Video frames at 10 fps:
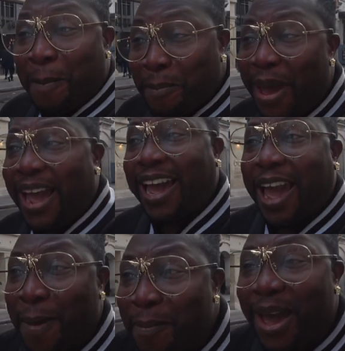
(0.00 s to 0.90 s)

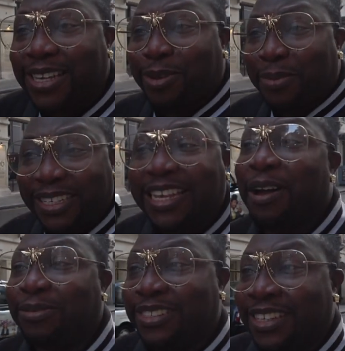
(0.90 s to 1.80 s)
Make some
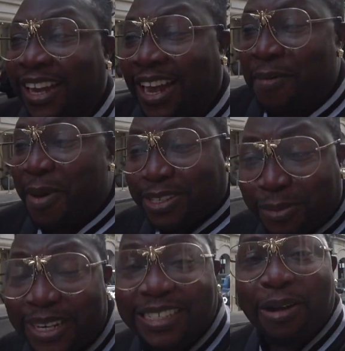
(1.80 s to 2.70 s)
discounts.
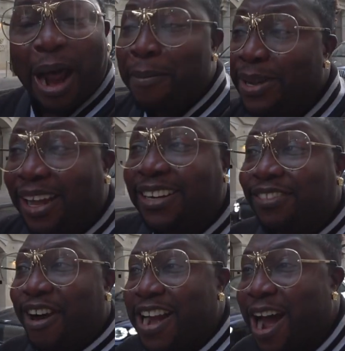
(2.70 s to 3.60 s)
I'm in
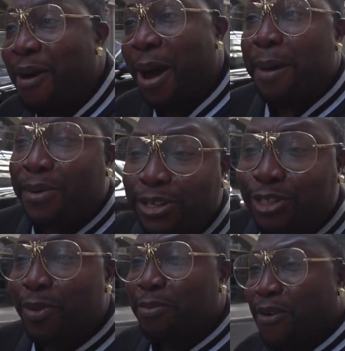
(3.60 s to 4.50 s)
London right now. I'm going
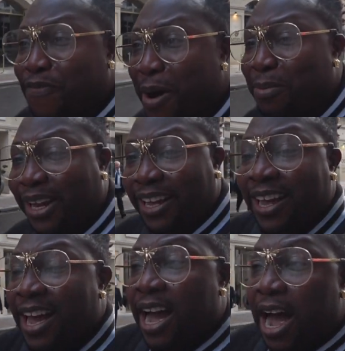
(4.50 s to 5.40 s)
to meet my family.
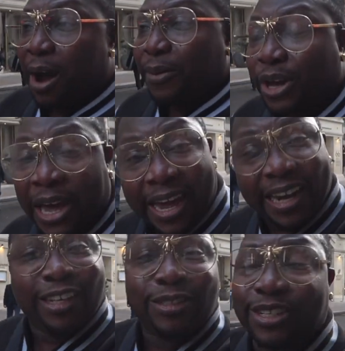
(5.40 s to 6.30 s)
We're
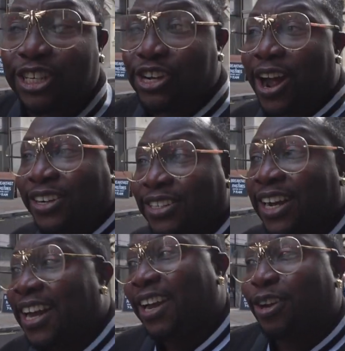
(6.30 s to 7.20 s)
heading to the Shard
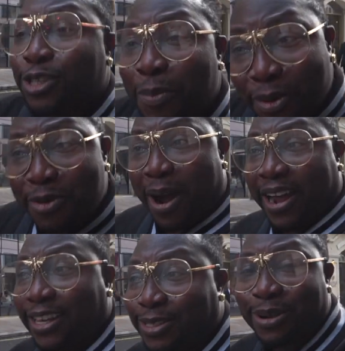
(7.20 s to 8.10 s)
and also Borough
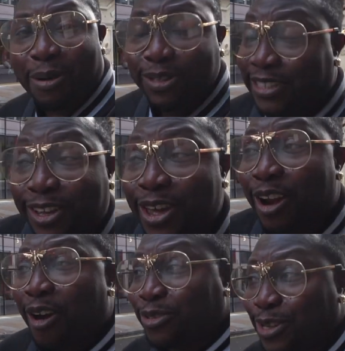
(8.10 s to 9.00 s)
Market, so I want to take you
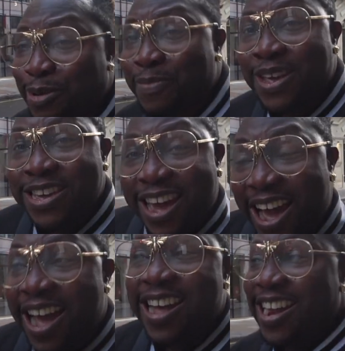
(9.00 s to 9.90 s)
along. So
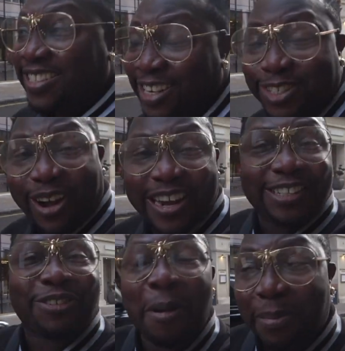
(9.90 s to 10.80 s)
yeah, let's enjoy
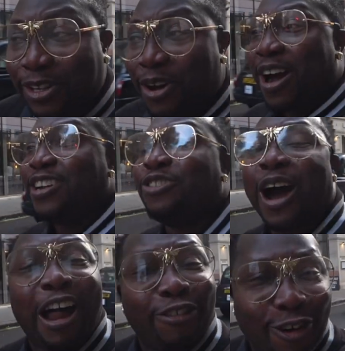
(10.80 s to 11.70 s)
this trip. You know
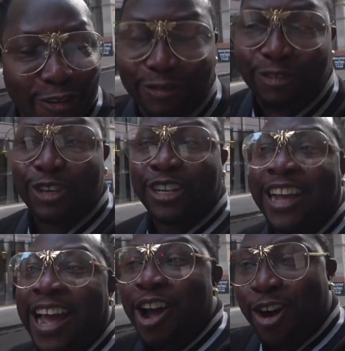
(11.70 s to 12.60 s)
I love doing
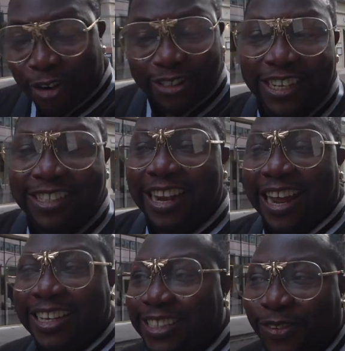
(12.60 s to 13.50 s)
content
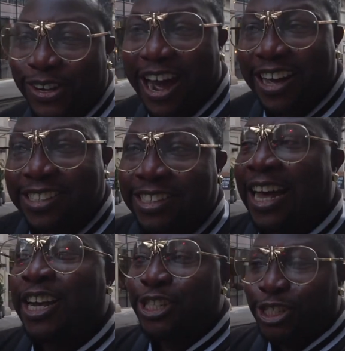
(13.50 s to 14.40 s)
like this for you guys,
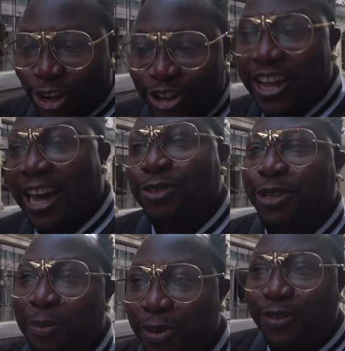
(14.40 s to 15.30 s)
showing you guys all
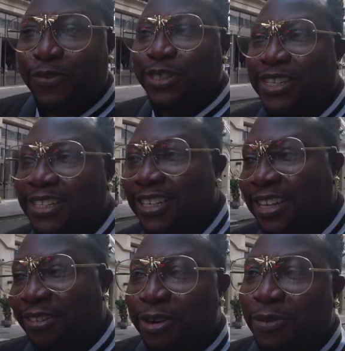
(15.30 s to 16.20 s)
the beautiful
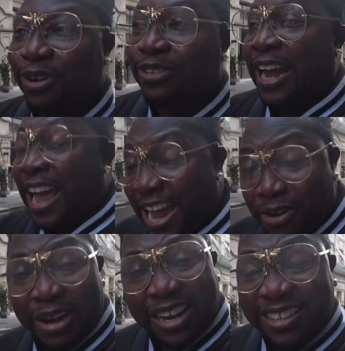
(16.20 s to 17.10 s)
cities around the world,
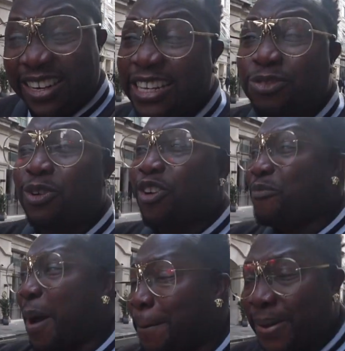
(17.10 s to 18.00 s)
and London is one of
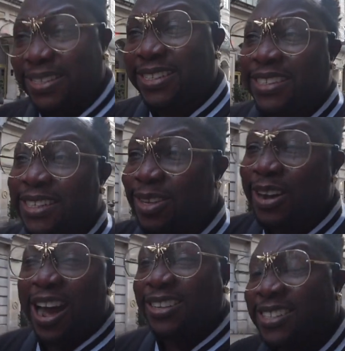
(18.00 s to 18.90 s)
my best cities. So
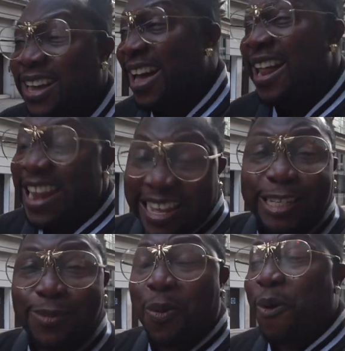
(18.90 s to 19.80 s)
guys, let's
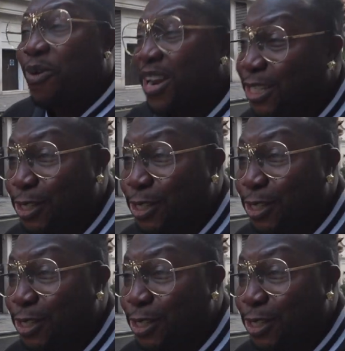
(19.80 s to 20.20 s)
explore.